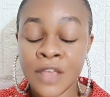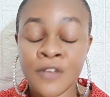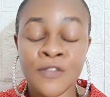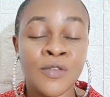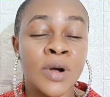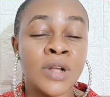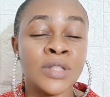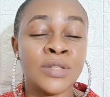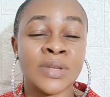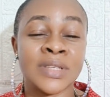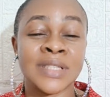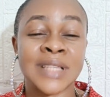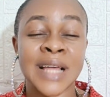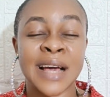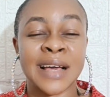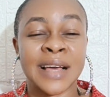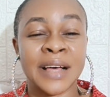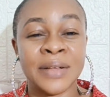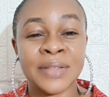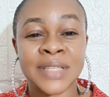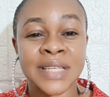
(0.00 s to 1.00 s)
If you want to
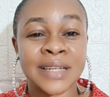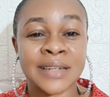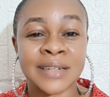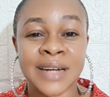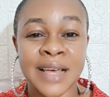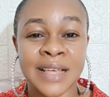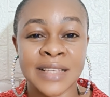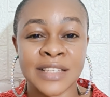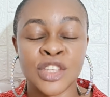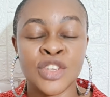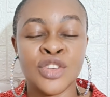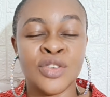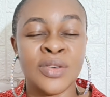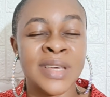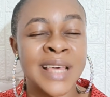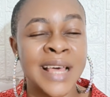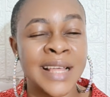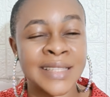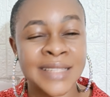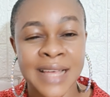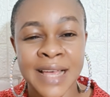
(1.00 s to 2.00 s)
start counting rice, you
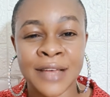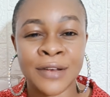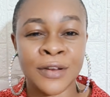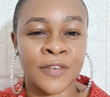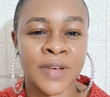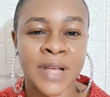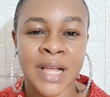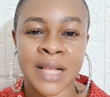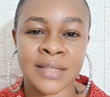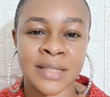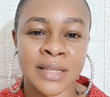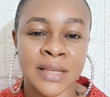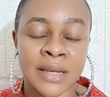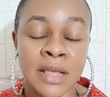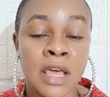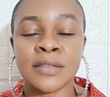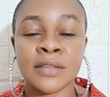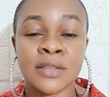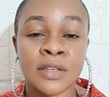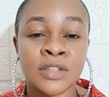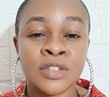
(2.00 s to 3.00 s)
get tired of counting
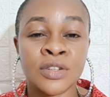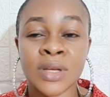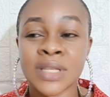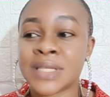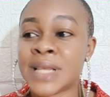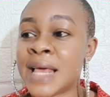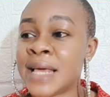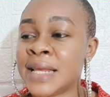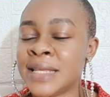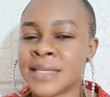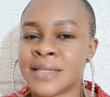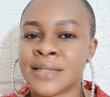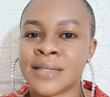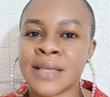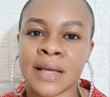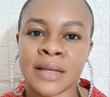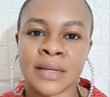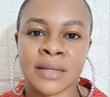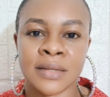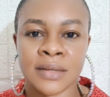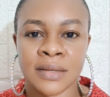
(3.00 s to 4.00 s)
it, just like the
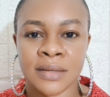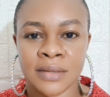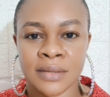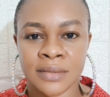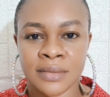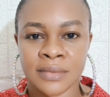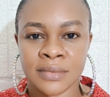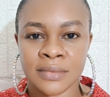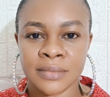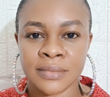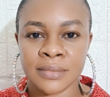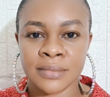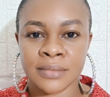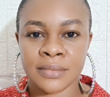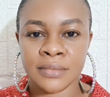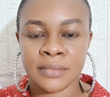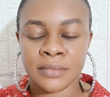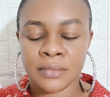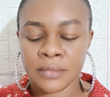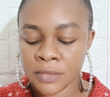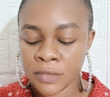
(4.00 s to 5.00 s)
sand.
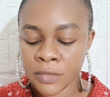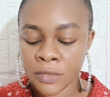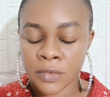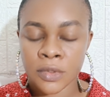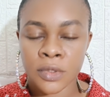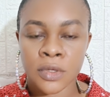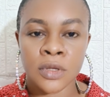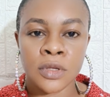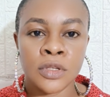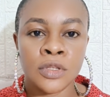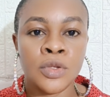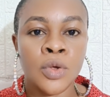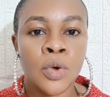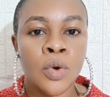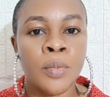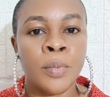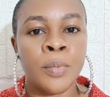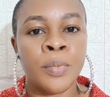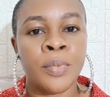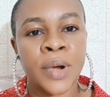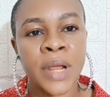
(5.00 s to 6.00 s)

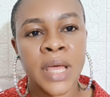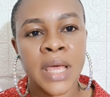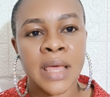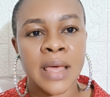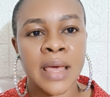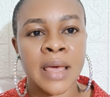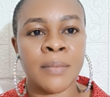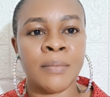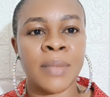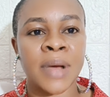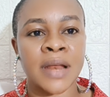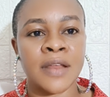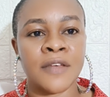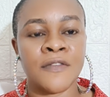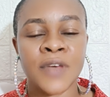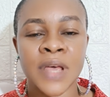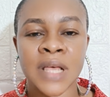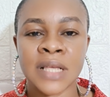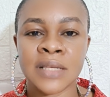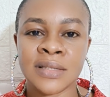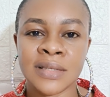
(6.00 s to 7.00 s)
So pray and
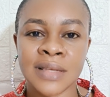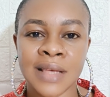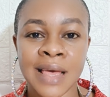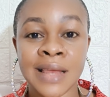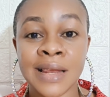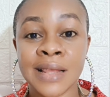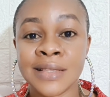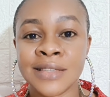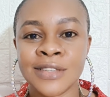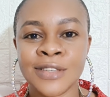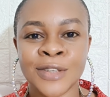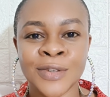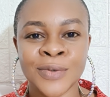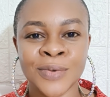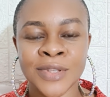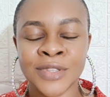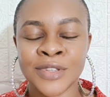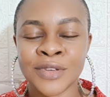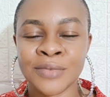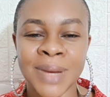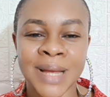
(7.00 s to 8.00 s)
manifest anything you
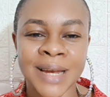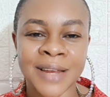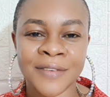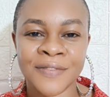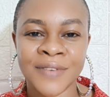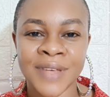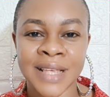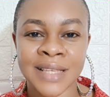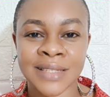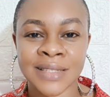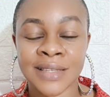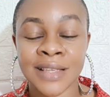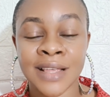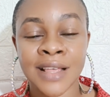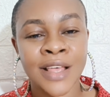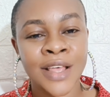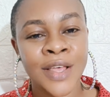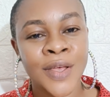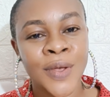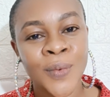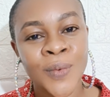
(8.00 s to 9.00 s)
want to manifest
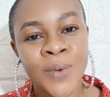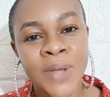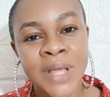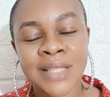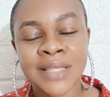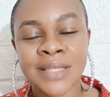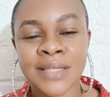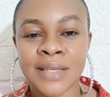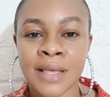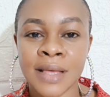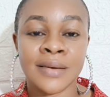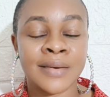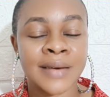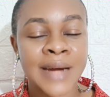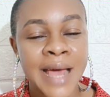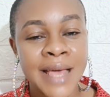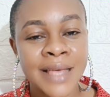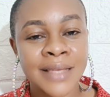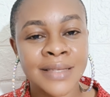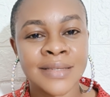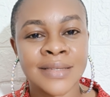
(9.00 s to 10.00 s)
with
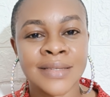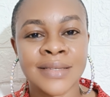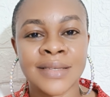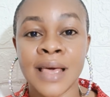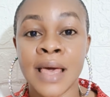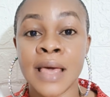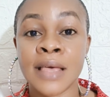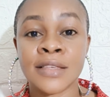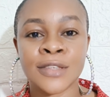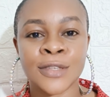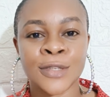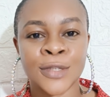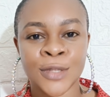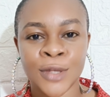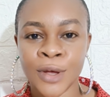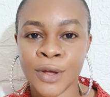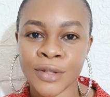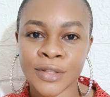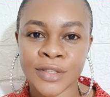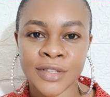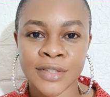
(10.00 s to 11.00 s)
rice and
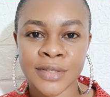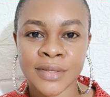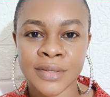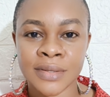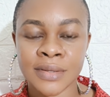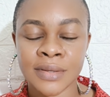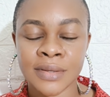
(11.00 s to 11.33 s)
salt.